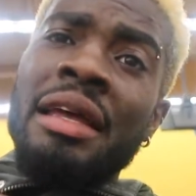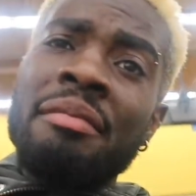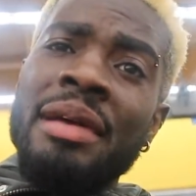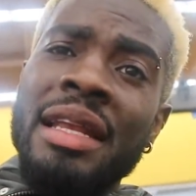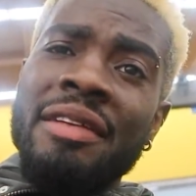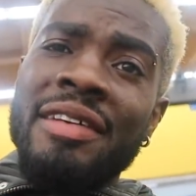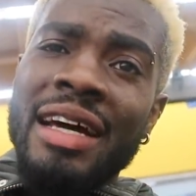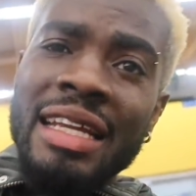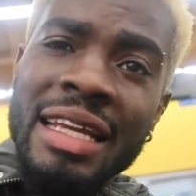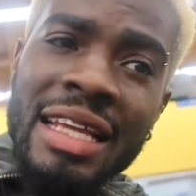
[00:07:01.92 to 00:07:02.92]
We believe in
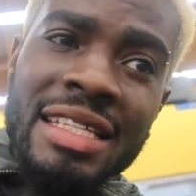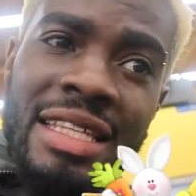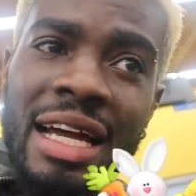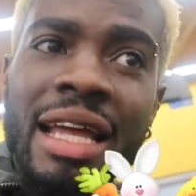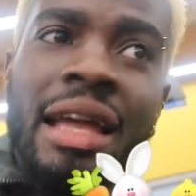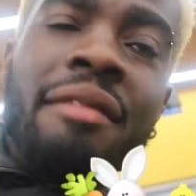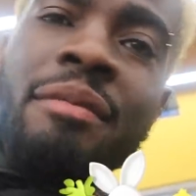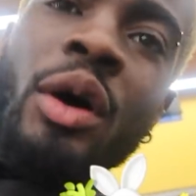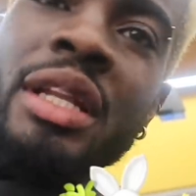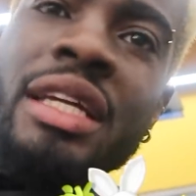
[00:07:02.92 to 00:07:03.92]
the Easter egg
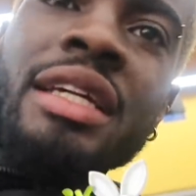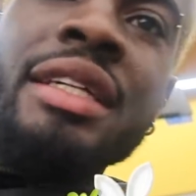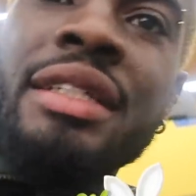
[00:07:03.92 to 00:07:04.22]
bunny.